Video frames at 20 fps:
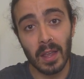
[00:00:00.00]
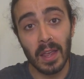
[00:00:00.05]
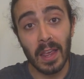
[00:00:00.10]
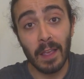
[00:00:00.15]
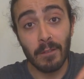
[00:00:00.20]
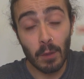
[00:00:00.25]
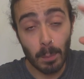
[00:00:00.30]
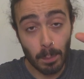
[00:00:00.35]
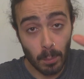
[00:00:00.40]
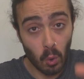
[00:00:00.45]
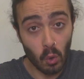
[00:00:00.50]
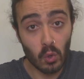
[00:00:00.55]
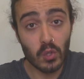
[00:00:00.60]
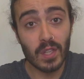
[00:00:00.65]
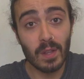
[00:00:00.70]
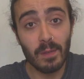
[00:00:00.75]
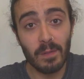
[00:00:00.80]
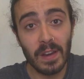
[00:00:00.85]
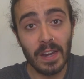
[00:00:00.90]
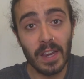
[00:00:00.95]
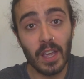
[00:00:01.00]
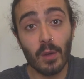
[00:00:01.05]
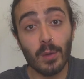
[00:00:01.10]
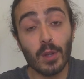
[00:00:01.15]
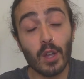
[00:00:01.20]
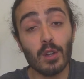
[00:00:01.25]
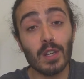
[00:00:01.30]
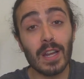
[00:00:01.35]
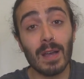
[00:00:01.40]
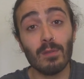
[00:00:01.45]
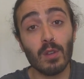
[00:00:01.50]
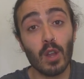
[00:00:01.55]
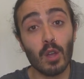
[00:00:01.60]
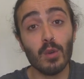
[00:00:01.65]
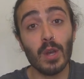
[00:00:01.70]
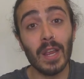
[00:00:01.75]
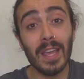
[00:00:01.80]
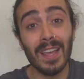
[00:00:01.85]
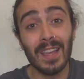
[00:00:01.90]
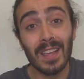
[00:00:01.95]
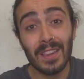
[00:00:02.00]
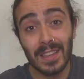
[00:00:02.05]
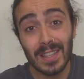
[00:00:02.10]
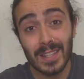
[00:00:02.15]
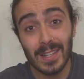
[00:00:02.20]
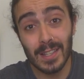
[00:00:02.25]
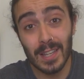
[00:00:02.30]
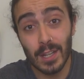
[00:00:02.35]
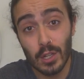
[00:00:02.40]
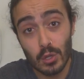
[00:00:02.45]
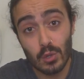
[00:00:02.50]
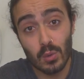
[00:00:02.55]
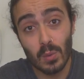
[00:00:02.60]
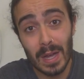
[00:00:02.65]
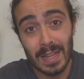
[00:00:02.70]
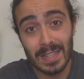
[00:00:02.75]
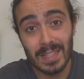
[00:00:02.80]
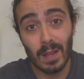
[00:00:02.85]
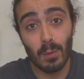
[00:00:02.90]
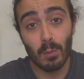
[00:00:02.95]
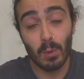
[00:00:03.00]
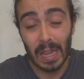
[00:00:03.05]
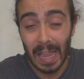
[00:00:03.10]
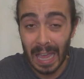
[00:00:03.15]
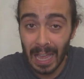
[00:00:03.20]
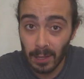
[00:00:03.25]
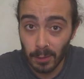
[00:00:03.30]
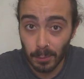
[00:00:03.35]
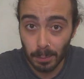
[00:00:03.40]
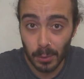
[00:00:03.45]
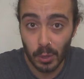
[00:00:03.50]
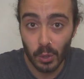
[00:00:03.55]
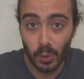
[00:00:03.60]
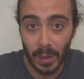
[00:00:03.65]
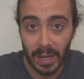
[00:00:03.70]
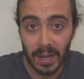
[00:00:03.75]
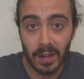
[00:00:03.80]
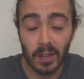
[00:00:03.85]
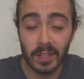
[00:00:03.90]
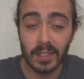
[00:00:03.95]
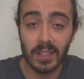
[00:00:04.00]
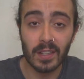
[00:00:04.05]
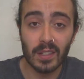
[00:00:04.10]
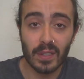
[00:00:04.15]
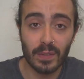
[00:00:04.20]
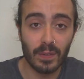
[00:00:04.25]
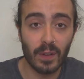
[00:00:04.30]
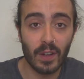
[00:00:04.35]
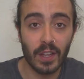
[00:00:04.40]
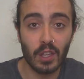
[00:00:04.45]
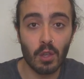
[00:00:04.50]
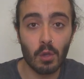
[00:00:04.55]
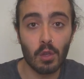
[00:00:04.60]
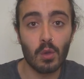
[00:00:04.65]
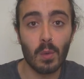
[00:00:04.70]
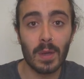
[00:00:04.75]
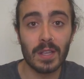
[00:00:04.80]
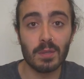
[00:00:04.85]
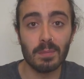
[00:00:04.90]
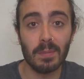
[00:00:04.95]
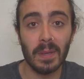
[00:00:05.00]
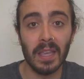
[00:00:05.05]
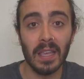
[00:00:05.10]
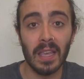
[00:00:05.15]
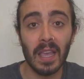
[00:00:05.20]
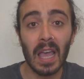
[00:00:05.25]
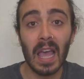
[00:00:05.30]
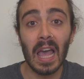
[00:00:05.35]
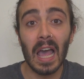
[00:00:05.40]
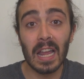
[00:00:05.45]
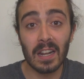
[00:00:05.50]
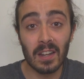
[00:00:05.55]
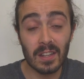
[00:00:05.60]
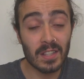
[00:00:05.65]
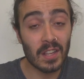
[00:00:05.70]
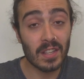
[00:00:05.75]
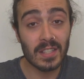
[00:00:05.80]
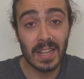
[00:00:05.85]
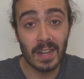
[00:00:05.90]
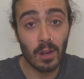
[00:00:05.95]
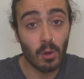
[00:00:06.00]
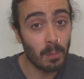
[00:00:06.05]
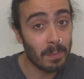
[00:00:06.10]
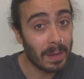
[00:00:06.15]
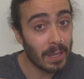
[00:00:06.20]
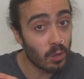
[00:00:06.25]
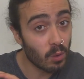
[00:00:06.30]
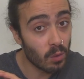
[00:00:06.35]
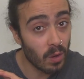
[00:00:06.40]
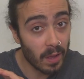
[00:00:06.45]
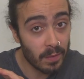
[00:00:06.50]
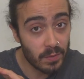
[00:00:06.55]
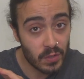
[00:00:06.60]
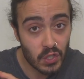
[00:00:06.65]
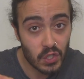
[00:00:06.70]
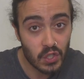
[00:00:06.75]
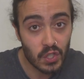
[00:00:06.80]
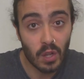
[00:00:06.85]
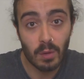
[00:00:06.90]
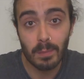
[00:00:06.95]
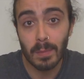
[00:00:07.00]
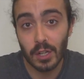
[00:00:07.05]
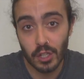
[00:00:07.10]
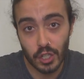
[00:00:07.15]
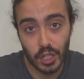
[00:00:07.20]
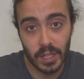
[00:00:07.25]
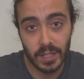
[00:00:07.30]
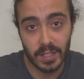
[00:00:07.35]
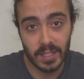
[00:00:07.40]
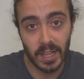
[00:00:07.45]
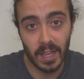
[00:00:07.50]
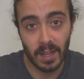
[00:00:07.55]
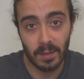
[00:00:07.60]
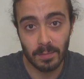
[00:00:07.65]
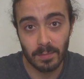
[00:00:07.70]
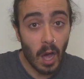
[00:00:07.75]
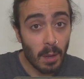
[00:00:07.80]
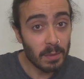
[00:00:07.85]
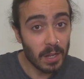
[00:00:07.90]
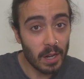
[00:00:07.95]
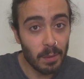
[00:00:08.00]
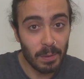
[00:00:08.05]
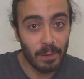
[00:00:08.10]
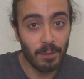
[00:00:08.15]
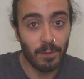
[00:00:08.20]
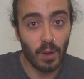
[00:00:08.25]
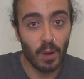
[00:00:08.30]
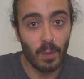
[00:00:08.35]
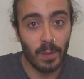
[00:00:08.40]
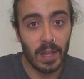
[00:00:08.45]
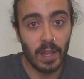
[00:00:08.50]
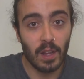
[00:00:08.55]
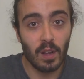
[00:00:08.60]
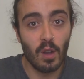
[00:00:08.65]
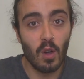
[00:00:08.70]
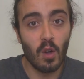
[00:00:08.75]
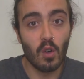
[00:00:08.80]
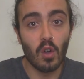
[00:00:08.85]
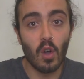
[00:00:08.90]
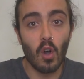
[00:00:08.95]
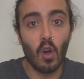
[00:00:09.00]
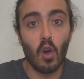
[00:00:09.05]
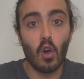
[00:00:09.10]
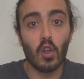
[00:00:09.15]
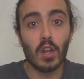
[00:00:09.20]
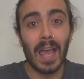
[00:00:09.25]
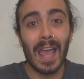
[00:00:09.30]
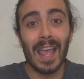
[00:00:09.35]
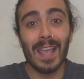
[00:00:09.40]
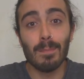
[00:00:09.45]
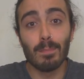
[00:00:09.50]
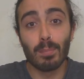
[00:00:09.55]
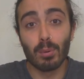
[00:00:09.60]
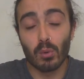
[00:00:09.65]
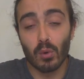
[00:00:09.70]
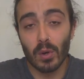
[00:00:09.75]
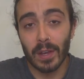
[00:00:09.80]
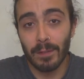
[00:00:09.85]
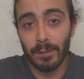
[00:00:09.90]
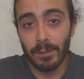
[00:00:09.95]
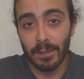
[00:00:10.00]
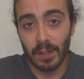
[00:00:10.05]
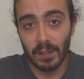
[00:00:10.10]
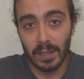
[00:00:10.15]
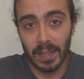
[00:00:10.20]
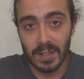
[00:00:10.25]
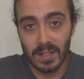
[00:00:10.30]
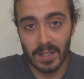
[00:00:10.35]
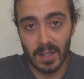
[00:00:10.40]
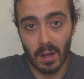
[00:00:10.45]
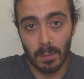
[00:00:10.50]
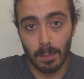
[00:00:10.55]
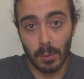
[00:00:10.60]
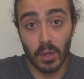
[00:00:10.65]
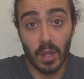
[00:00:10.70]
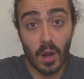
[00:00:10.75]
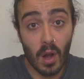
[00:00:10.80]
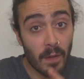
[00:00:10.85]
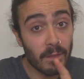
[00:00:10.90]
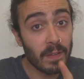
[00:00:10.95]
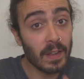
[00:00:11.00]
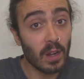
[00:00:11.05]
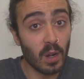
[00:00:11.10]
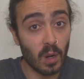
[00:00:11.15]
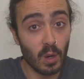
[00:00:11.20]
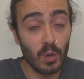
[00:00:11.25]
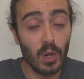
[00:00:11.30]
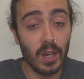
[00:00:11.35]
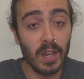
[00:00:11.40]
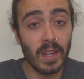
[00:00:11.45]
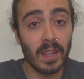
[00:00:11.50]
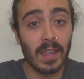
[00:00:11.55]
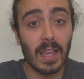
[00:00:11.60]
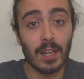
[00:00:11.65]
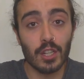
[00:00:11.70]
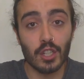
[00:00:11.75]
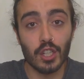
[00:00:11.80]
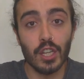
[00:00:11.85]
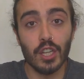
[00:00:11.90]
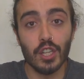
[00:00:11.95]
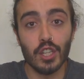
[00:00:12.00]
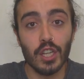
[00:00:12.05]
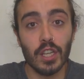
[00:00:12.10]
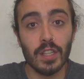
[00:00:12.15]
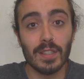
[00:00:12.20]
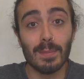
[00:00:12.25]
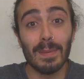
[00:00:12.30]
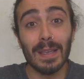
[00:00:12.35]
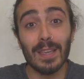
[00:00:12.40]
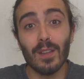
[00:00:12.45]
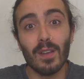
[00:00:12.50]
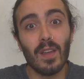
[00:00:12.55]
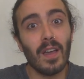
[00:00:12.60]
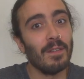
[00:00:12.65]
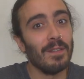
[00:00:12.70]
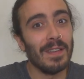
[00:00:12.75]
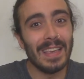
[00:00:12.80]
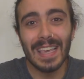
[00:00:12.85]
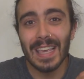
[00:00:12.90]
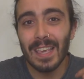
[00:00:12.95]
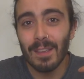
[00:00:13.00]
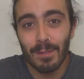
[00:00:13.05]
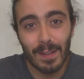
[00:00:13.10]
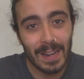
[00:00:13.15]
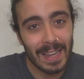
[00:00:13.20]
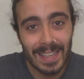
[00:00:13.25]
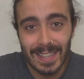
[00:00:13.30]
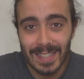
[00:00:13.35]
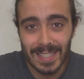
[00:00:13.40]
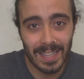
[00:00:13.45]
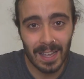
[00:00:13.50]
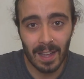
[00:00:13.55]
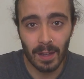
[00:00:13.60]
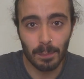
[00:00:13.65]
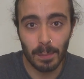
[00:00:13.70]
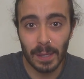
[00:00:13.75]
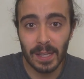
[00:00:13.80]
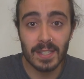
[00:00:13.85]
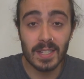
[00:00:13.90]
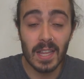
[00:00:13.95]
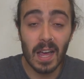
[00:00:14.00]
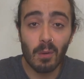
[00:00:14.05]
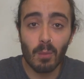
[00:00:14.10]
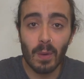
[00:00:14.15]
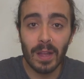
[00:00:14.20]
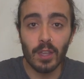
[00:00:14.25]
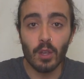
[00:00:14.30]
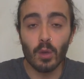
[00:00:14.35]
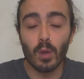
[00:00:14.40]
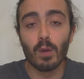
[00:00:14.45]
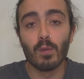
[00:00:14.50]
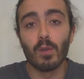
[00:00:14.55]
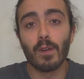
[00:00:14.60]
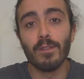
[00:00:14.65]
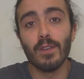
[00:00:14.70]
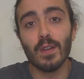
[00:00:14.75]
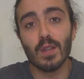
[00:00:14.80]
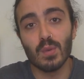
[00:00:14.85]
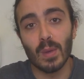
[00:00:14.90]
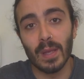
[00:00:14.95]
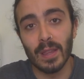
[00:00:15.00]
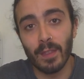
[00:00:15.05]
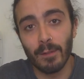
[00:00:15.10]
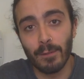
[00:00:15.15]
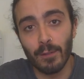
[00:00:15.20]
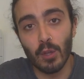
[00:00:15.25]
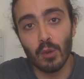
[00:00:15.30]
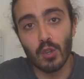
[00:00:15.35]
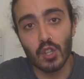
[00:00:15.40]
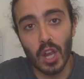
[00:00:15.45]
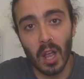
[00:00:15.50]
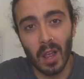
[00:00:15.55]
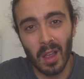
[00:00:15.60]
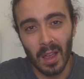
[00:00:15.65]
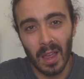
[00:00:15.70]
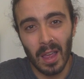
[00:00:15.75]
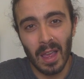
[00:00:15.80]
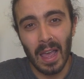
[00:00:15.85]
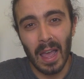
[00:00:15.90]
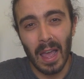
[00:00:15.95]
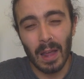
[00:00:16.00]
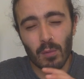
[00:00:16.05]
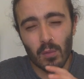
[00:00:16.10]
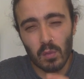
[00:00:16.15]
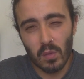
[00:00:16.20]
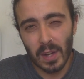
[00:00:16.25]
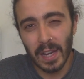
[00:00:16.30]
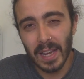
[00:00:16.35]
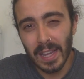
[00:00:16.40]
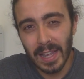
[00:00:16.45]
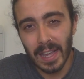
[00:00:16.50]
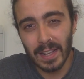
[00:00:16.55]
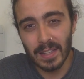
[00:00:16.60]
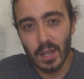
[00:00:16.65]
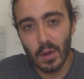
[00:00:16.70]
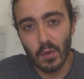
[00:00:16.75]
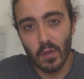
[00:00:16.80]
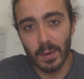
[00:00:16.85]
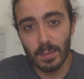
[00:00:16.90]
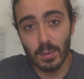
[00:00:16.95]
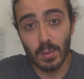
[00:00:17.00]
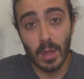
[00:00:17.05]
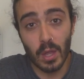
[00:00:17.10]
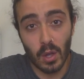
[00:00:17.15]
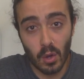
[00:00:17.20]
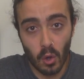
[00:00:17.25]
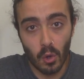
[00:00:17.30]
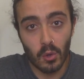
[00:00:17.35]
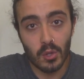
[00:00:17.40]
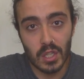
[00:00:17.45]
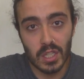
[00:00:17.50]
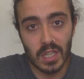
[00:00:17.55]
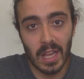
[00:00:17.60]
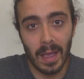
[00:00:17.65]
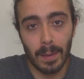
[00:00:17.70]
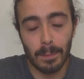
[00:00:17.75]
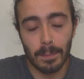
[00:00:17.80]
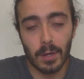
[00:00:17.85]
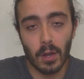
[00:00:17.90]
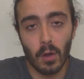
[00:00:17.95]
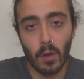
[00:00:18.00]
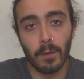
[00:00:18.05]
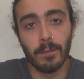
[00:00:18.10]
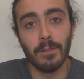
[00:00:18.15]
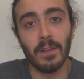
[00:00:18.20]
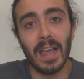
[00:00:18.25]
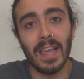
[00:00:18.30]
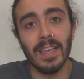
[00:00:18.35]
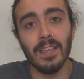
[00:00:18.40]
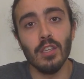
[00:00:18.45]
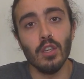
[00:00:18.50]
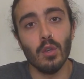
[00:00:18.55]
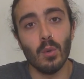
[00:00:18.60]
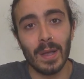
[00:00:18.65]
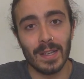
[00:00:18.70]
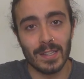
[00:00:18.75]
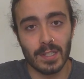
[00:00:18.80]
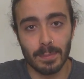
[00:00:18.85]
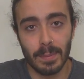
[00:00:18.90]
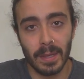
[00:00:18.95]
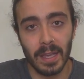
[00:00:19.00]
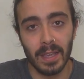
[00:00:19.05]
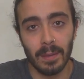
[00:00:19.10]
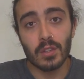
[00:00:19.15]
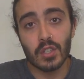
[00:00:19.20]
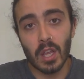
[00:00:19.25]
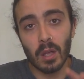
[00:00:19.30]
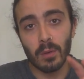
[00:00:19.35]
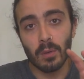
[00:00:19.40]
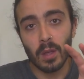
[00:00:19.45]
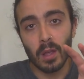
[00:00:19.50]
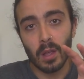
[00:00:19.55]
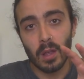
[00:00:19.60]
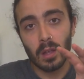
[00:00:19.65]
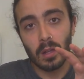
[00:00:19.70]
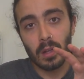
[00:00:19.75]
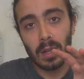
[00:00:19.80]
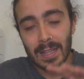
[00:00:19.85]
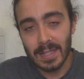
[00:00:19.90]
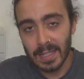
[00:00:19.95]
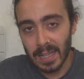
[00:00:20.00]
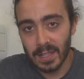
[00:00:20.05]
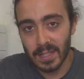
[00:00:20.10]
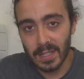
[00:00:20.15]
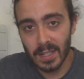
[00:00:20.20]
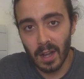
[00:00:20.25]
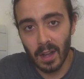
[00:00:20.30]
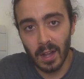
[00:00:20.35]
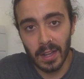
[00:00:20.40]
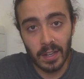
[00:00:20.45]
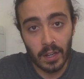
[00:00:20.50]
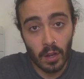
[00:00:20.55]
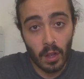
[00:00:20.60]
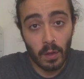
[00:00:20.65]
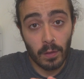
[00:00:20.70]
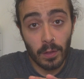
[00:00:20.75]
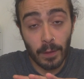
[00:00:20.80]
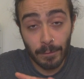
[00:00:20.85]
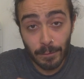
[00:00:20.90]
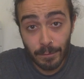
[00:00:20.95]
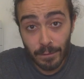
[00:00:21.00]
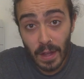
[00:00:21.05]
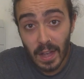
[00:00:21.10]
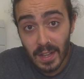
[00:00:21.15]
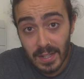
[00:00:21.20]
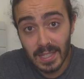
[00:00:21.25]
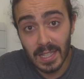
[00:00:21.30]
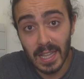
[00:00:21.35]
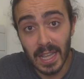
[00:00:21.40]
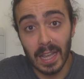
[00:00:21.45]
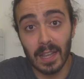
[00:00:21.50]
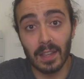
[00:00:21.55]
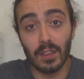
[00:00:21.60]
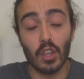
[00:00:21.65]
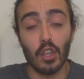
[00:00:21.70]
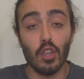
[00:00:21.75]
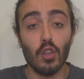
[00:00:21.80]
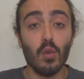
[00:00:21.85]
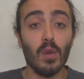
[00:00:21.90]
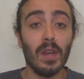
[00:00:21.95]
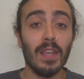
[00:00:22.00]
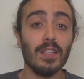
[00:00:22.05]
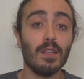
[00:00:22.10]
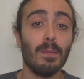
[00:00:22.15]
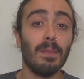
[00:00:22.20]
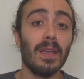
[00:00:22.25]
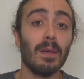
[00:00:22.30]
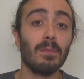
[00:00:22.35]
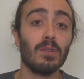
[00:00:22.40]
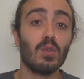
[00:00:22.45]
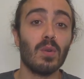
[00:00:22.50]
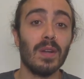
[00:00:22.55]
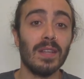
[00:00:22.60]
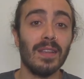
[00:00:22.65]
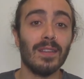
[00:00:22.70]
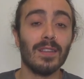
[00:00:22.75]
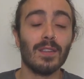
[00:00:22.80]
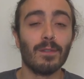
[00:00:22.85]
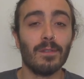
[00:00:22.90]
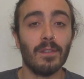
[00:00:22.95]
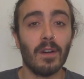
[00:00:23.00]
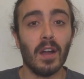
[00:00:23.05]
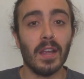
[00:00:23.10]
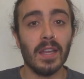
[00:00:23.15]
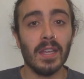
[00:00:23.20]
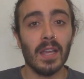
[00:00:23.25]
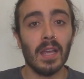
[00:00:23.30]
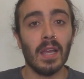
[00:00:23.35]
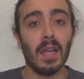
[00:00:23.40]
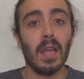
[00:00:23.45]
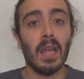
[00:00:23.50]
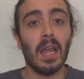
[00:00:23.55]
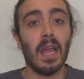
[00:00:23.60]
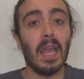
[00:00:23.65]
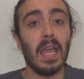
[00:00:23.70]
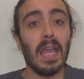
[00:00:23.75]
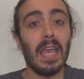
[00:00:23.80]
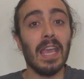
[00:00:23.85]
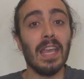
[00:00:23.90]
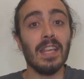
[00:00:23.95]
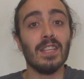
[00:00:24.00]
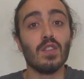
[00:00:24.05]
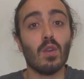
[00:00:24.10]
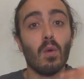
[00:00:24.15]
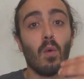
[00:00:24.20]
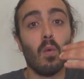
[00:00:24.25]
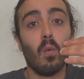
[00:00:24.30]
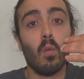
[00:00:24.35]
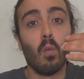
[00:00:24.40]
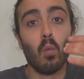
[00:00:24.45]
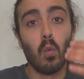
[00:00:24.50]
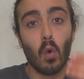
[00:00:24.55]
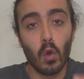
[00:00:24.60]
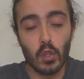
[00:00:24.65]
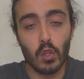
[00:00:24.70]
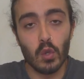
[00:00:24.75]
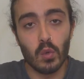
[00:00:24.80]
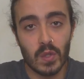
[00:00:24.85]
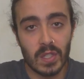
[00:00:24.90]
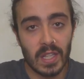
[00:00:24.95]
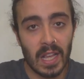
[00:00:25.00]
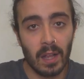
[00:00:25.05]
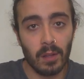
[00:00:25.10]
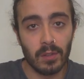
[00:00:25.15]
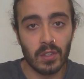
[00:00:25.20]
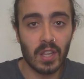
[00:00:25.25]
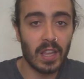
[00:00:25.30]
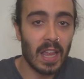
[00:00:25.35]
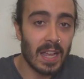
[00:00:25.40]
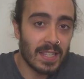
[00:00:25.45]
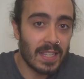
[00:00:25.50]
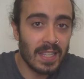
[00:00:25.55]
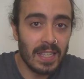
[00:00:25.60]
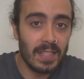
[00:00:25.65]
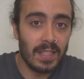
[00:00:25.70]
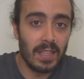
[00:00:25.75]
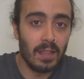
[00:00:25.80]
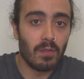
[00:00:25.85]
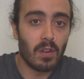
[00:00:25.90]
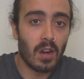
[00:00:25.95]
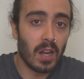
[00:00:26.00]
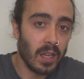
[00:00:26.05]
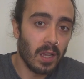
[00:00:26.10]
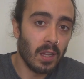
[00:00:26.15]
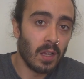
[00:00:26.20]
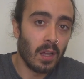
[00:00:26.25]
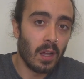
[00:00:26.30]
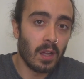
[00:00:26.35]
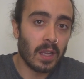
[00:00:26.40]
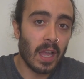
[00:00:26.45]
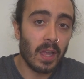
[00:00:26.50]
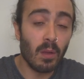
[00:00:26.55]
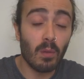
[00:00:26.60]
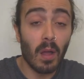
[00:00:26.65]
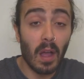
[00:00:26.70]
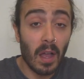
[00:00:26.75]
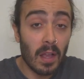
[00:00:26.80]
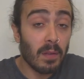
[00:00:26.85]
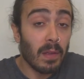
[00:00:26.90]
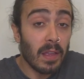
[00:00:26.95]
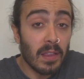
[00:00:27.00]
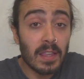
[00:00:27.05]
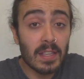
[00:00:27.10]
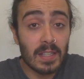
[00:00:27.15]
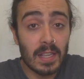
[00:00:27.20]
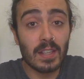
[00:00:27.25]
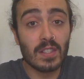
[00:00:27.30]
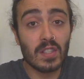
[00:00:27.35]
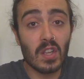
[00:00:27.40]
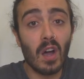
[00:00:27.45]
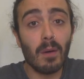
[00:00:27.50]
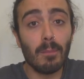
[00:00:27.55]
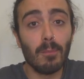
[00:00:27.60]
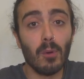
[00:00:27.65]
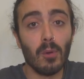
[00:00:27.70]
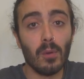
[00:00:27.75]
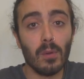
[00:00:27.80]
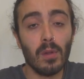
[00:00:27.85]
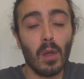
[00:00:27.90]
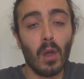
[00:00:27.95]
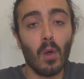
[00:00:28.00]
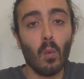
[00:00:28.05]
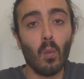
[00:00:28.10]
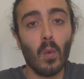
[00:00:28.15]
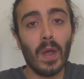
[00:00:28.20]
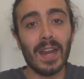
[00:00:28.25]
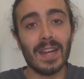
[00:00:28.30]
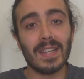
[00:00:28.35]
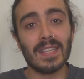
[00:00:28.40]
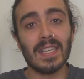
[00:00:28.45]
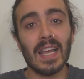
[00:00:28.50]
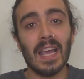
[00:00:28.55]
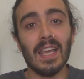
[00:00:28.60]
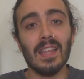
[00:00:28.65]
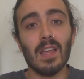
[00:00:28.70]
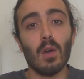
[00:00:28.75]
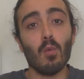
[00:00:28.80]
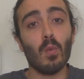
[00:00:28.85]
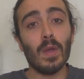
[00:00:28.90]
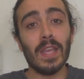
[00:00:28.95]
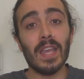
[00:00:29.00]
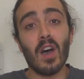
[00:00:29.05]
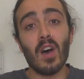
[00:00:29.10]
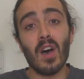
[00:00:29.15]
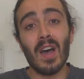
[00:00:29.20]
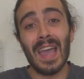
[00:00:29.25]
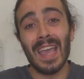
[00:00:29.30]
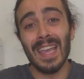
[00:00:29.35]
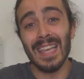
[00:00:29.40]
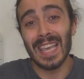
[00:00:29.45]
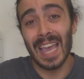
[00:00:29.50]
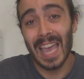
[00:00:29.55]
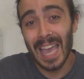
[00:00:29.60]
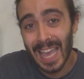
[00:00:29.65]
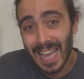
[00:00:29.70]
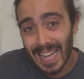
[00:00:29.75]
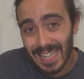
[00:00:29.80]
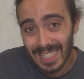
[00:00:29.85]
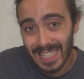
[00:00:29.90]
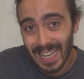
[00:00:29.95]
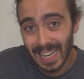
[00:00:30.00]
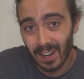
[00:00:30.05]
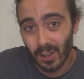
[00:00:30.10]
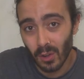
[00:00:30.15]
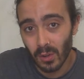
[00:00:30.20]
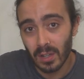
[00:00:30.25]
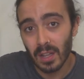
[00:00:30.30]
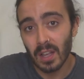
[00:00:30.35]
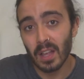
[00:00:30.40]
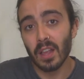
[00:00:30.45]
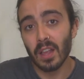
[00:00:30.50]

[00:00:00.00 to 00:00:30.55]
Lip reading: If you pause the video and go download it, this digital asset will help you in identifying your USP, and as I said, it will make your life so much easier. I'm going to be following along on a pre-filled example that I've included in that cheat sheet to make your life even easier, because that way you can refer to it in the future and really get to grips with the concept of a USP. So let's get started. The first thing that you need to be able to identify is what you sell. So that's easy, right? Okay, in this example, we're going to say that we are a hair salon